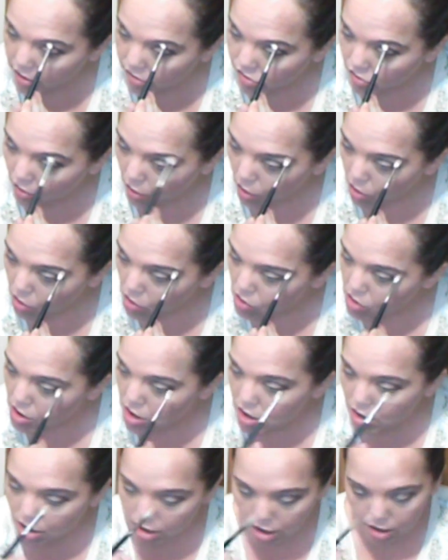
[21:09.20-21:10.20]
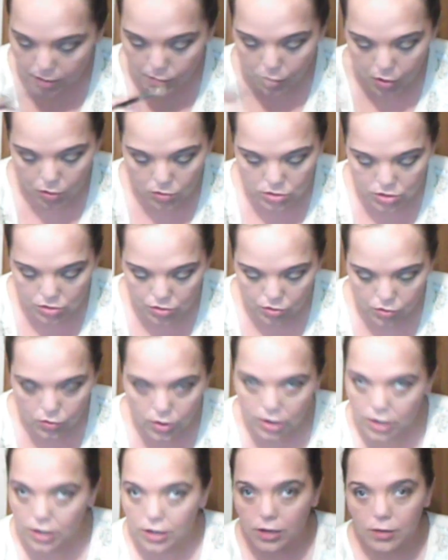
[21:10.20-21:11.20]
it's hard him going
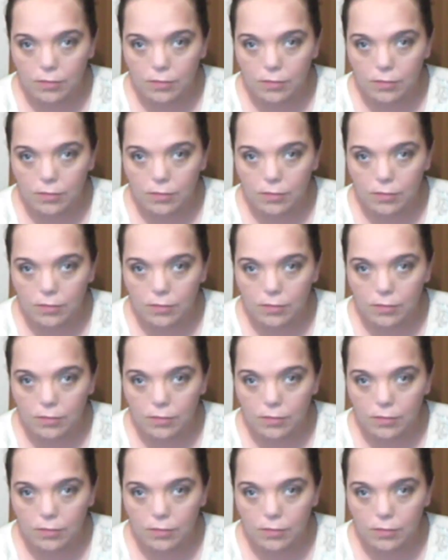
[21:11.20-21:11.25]
through it